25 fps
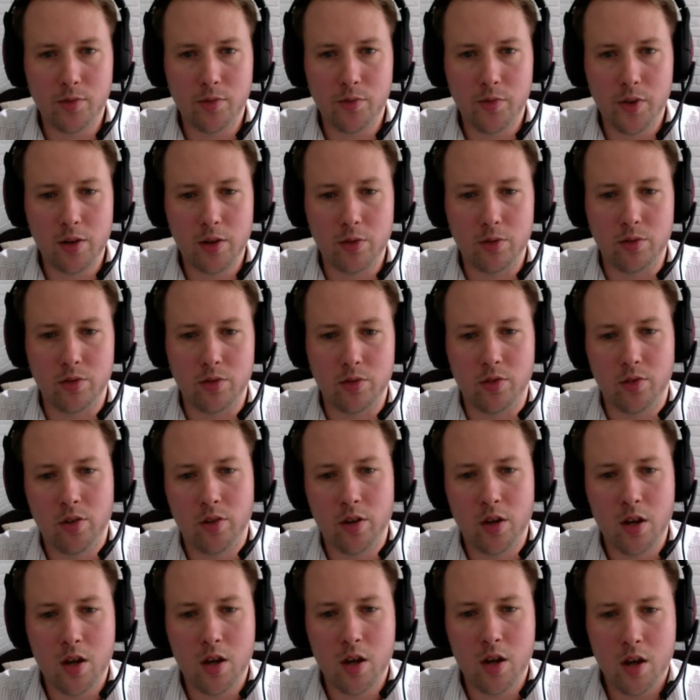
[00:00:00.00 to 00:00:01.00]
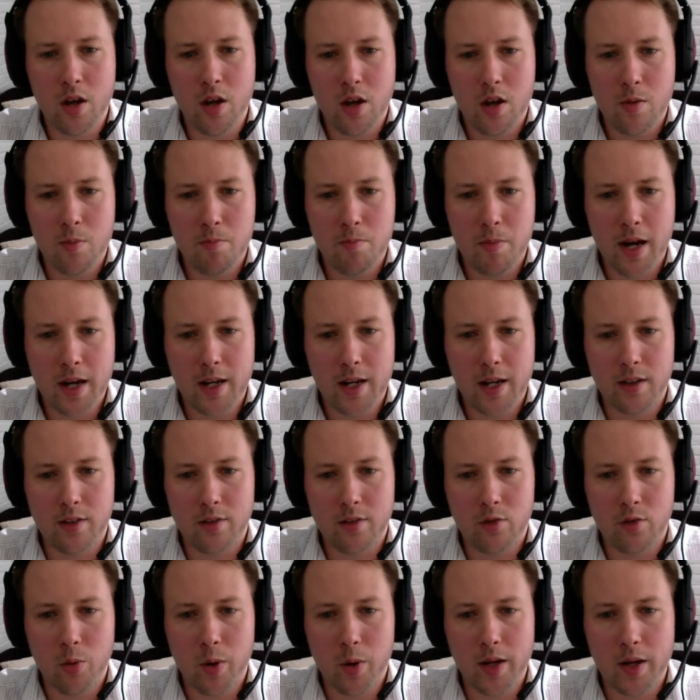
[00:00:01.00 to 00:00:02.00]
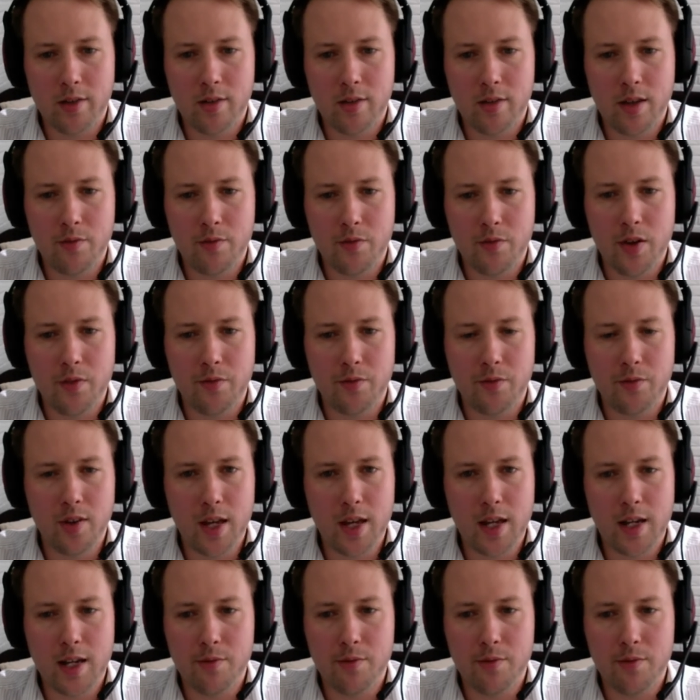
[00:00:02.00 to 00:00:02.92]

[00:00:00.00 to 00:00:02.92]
its fields. Back in 2015,